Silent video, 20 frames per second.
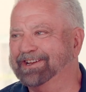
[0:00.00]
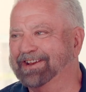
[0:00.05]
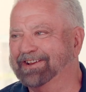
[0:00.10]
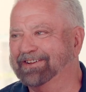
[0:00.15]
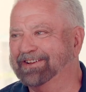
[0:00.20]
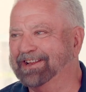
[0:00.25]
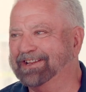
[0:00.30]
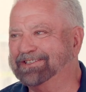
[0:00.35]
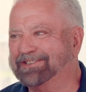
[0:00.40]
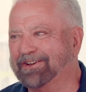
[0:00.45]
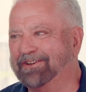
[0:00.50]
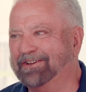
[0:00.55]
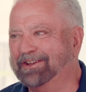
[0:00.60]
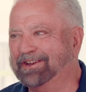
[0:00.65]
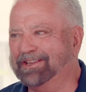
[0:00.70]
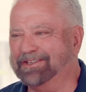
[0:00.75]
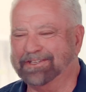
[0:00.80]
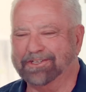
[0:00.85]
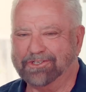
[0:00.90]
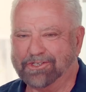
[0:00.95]
Right. That's all
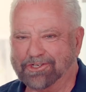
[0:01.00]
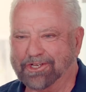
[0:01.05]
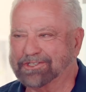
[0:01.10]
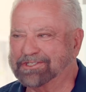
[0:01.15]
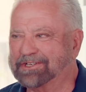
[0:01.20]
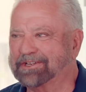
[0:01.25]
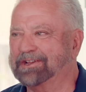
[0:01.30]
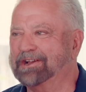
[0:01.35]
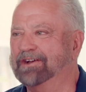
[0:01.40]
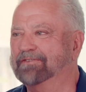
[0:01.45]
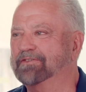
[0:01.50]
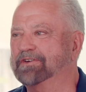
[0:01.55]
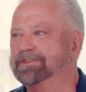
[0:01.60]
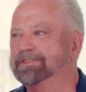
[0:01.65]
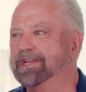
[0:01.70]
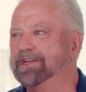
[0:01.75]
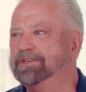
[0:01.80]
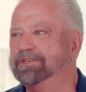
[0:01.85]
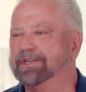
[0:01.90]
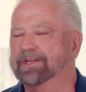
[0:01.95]
it is. It's just a
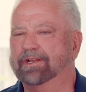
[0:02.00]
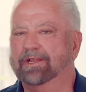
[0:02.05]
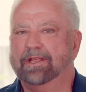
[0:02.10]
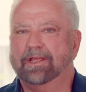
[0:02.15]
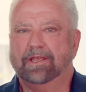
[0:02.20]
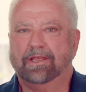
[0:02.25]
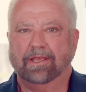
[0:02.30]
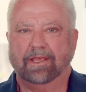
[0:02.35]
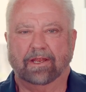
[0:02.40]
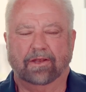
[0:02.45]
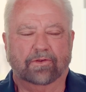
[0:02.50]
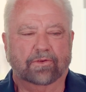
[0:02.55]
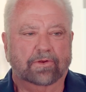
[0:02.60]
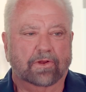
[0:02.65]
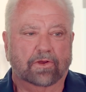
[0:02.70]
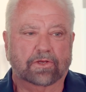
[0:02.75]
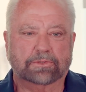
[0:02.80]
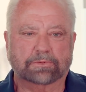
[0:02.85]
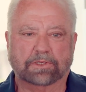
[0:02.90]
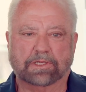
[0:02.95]
conversation. Right. And who
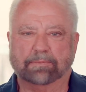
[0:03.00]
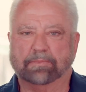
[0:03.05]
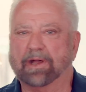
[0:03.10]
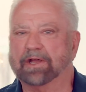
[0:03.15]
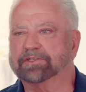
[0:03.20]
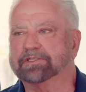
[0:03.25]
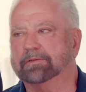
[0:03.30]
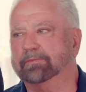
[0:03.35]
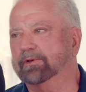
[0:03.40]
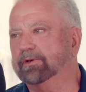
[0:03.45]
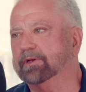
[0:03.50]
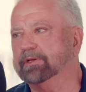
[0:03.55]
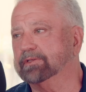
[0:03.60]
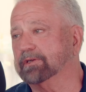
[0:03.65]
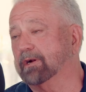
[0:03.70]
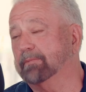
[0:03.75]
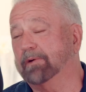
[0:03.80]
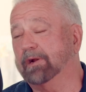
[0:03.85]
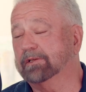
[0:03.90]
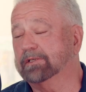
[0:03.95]
knows what the possibilities
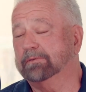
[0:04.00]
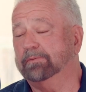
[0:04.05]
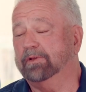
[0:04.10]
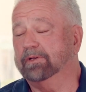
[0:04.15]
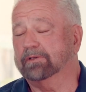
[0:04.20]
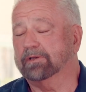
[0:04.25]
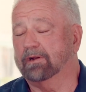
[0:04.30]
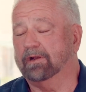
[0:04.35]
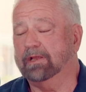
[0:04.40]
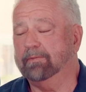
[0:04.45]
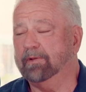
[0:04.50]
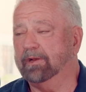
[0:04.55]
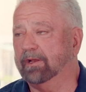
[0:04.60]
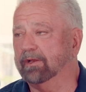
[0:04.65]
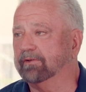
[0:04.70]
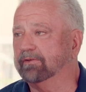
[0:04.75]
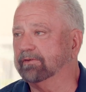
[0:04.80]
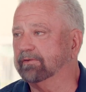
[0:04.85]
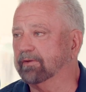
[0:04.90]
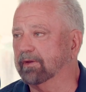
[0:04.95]
are. Possibilities are
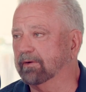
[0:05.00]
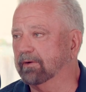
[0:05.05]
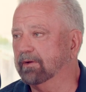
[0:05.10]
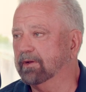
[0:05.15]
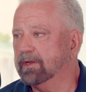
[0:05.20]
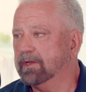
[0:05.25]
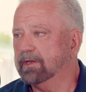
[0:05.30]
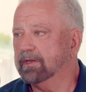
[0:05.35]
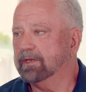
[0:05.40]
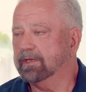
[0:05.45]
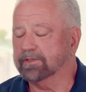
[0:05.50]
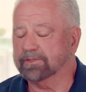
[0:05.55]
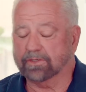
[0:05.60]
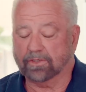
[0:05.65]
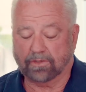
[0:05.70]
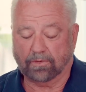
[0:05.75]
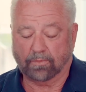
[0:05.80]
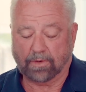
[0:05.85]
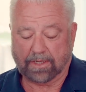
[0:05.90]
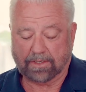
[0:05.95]
limitless. So it's a
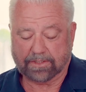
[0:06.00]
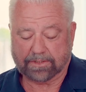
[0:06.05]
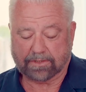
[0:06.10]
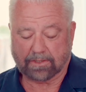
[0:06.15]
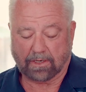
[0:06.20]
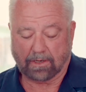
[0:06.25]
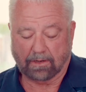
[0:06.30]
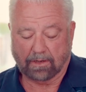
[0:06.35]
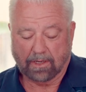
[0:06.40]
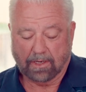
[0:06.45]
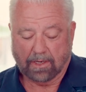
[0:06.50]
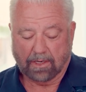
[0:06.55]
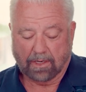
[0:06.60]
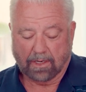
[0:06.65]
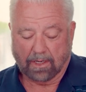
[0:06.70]
good way to start.